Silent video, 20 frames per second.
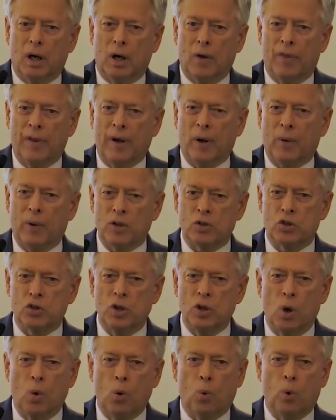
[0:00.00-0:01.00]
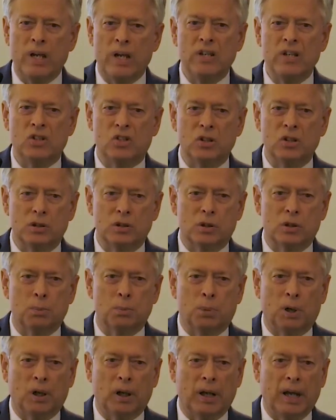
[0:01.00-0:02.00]
there is no reason to
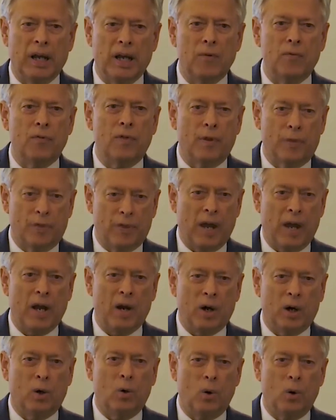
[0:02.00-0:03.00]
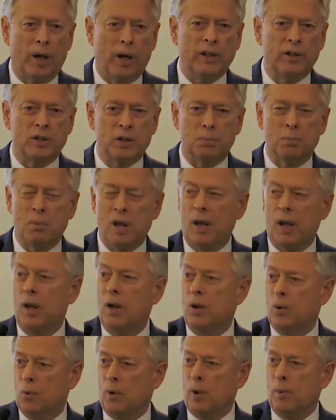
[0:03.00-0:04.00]
believe that they are going to
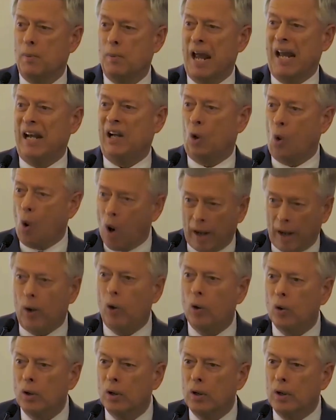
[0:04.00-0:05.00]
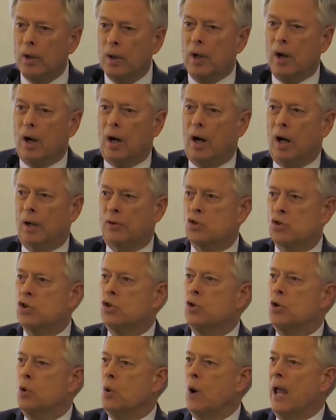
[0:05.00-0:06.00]
remain loyal
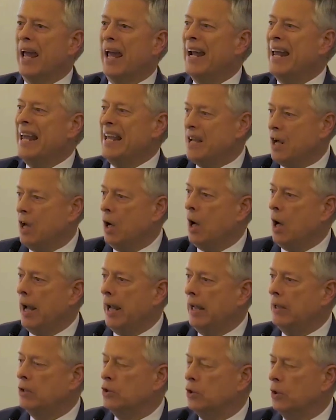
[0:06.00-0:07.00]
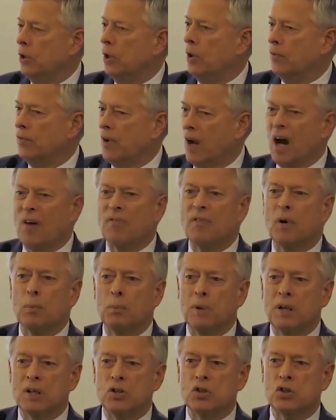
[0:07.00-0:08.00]
to any kind of
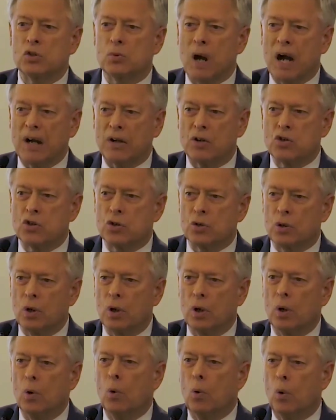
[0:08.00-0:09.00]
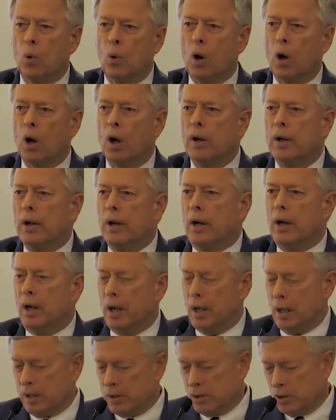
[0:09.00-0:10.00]
government structure or
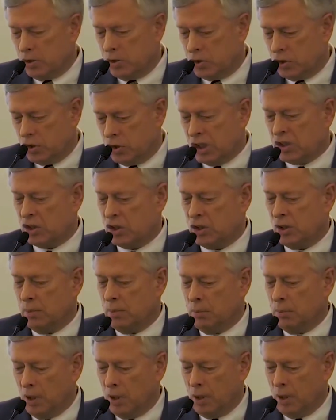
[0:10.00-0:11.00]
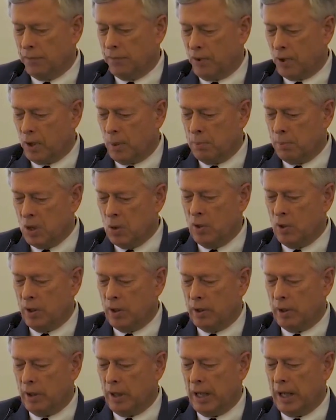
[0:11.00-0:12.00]
system of
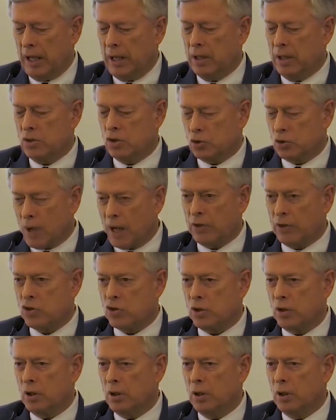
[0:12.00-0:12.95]
community structure.